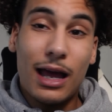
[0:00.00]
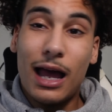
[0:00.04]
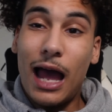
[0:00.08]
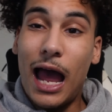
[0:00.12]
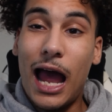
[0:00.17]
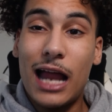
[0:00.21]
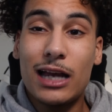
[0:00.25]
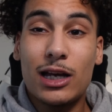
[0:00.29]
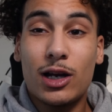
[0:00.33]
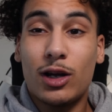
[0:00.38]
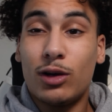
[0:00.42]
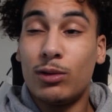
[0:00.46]

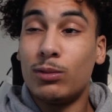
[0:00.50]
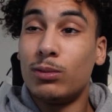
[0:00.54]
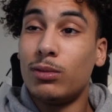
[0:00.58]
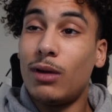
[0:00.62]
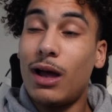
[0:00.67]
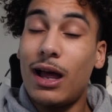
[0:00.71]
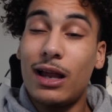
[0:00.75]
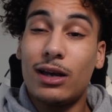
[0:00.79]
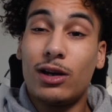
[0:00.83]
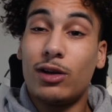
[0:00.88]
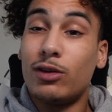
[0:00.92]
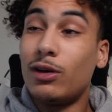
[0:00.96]
I know
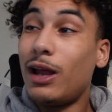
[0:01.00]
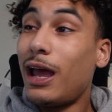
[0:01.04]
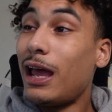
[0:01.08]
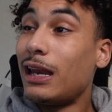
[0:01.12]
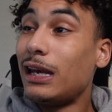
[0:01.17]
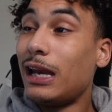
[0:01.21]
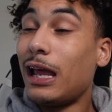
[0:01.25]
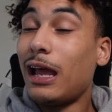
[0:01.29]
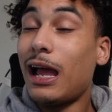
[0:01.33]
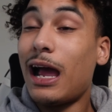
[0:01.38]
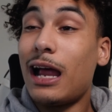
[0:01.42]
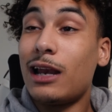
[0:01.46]
I know that
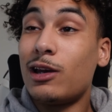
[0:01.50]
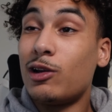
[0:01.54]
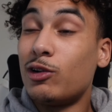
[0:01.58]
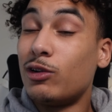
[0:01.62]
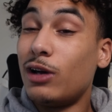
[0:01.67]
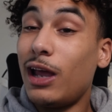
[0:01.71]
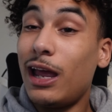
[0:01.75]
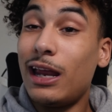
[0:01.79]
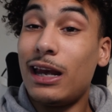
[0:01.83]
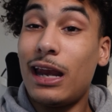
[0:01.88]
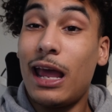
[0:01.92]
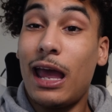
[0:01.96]
name I know
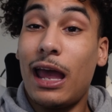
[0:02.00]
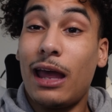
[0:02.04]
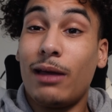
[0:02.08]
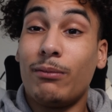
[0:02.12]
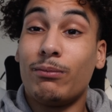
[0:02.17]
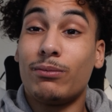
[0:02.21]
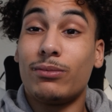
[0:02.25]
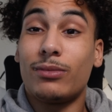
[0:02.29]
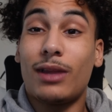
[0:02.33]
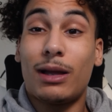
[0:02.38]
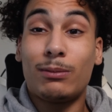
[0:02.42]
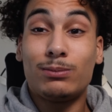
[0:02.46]
they
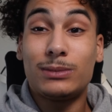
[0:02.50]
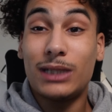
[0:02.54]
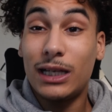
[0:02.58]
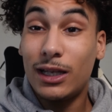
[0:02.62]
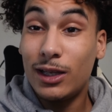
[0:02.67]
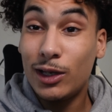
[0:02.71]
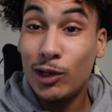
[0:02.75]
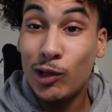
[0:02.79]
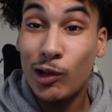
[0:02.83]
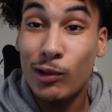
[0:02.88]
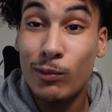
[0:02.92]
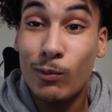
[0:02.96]
name. I'm
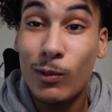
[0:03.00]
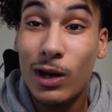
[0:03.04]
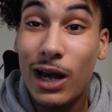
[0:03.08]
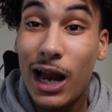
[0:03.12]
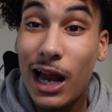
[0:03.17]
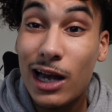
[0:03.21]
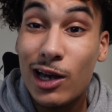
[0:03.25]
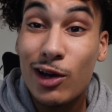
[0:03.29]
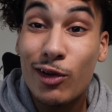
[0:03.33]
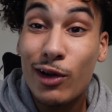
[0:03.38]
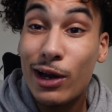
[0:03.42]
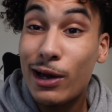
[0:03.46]
telling you when
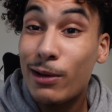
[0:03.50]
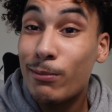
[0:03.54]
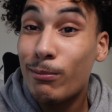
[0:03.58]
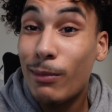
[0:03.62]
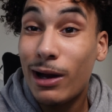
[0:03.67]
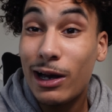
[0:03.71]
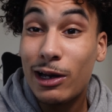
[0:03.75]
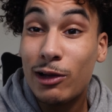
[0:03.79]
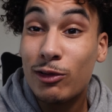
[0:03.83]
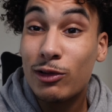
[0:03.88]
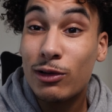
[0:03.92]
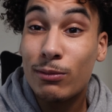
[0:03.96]
I know
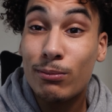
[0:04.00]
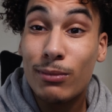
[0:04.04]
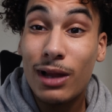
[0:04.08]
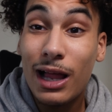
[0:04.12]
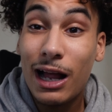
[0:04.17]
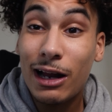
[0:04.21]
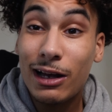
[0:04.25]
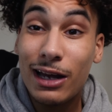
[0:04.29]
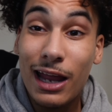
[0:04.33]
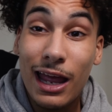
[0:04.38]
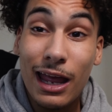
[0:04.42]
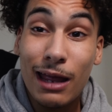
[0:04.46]
everybody on the
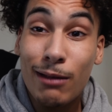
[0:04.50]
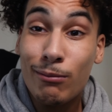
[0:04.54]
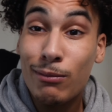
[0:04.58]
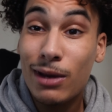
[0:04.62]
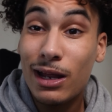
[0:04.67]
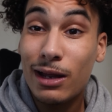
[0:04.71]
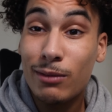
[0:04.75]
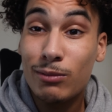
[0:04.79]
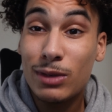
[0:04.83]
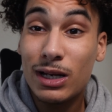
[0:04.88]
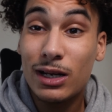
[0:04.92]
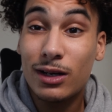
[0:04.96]
block name
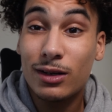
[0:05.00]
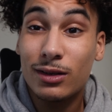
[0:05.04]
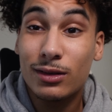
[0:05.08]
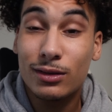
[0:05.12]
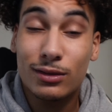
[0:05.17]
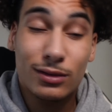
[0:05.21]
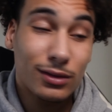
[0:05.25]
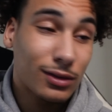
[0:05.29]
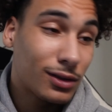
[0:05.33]
damn there,